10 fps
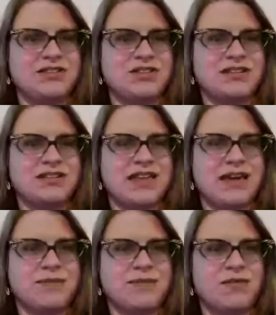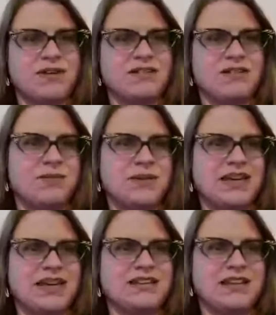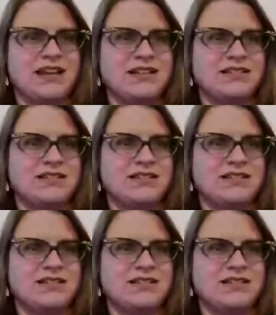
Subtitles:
just kept going all weekend, and